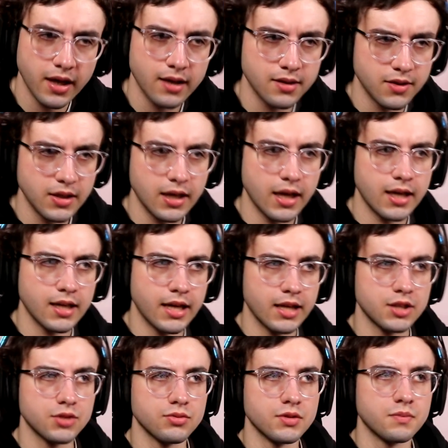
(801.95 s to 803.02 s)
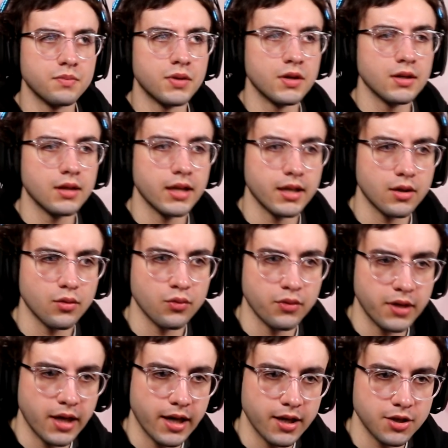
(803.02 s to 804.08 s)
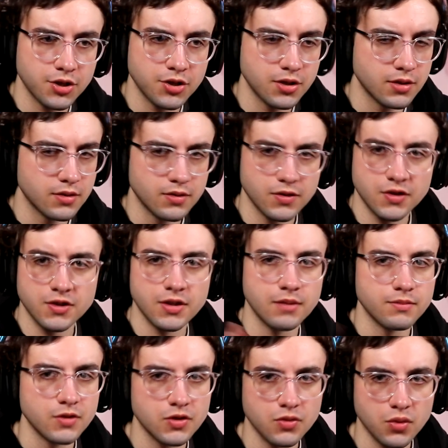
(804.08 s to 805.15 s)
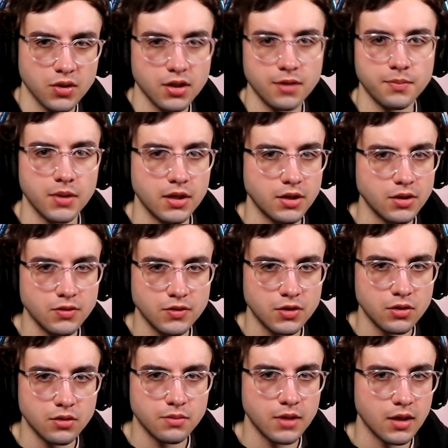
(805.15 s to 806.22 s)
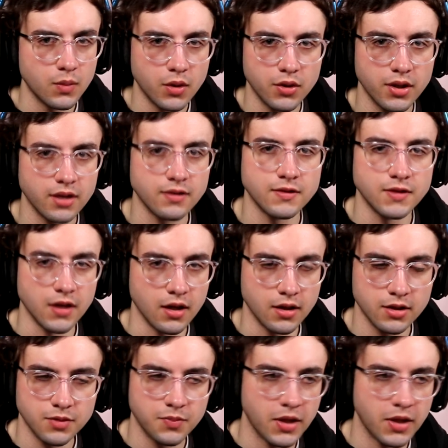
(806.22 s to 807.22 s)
I think I can actually put like reactions some sort up on YouTube and I won't get dunked.